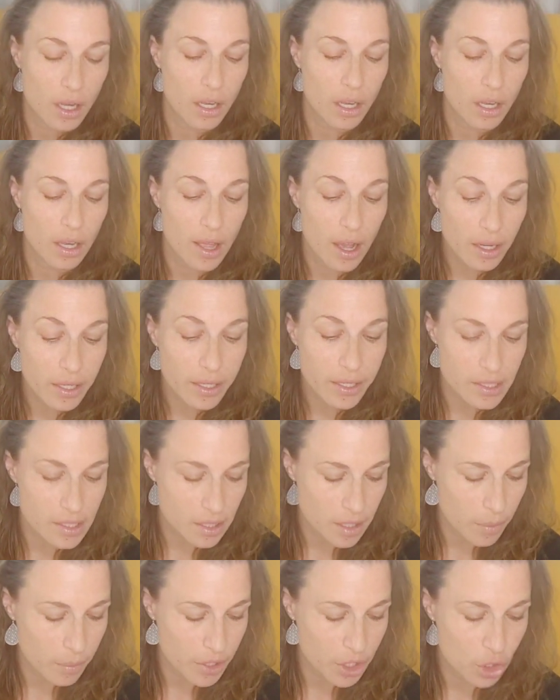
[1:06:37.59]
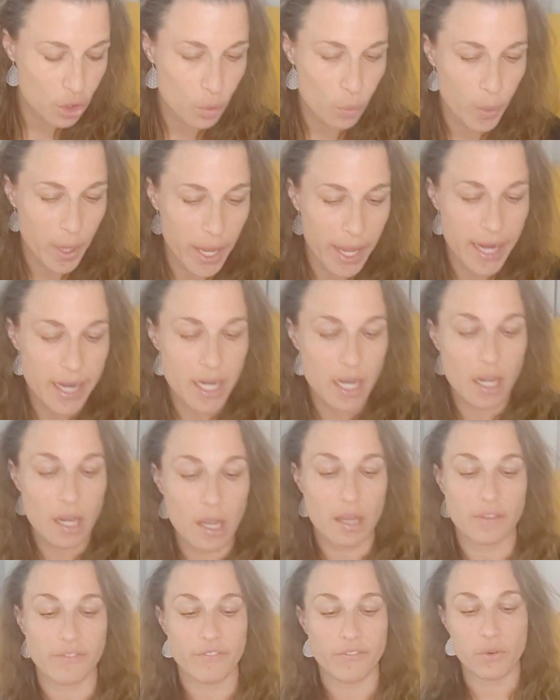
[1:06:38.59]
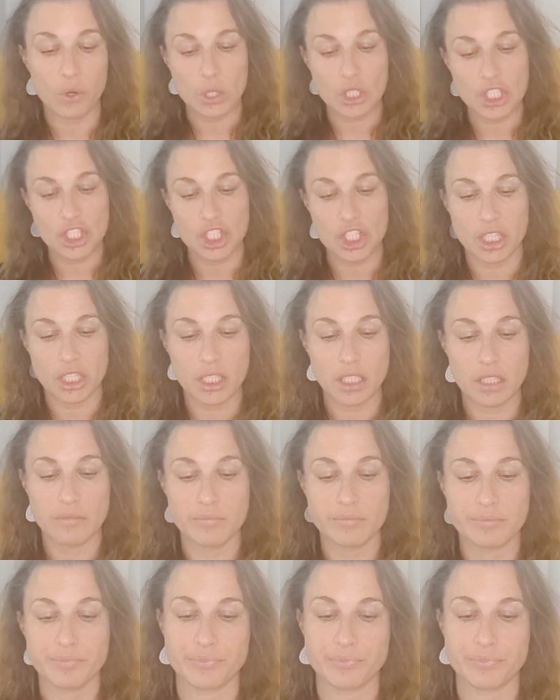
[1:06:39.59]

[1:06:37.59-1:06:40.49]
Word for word: luck is coming your way, a lot of fortune.